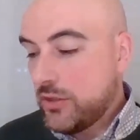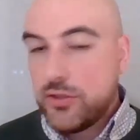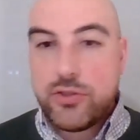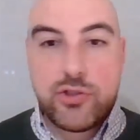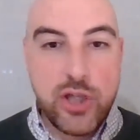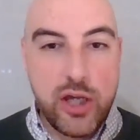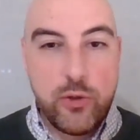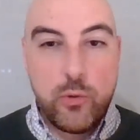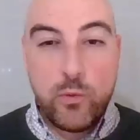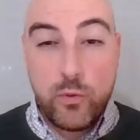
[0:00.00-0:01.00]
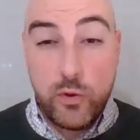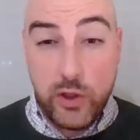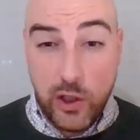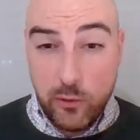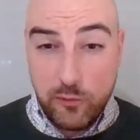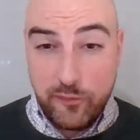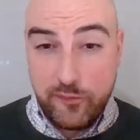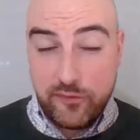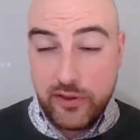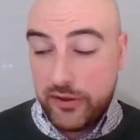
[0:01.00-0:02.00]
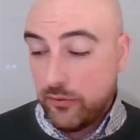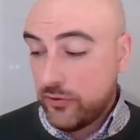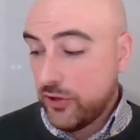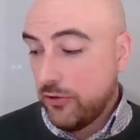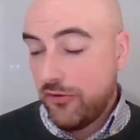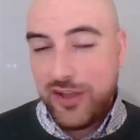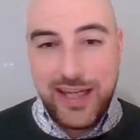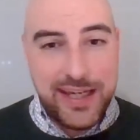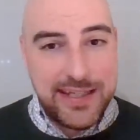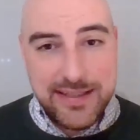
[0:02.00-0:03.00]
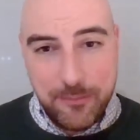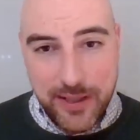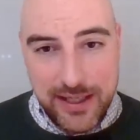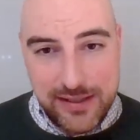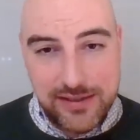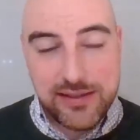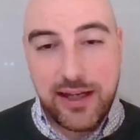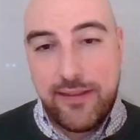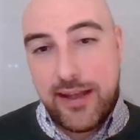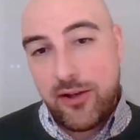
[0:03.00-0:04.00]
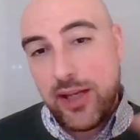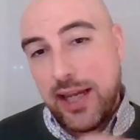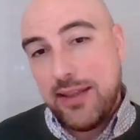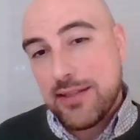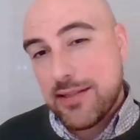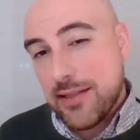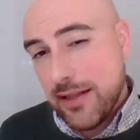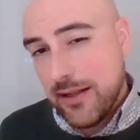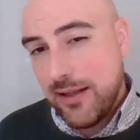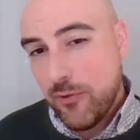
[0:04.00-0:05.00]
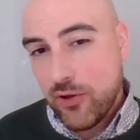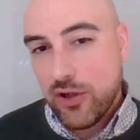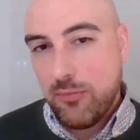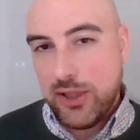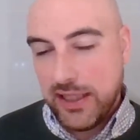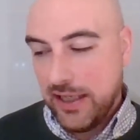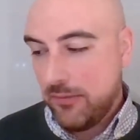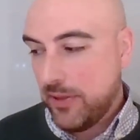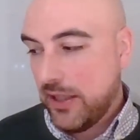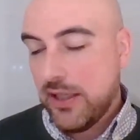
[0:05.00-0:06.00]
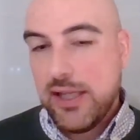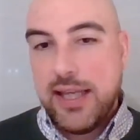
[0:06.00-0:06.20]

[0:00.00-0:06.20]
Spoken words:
So golf. I will do the easy bit and then I'll get in the slightly more complicated bit.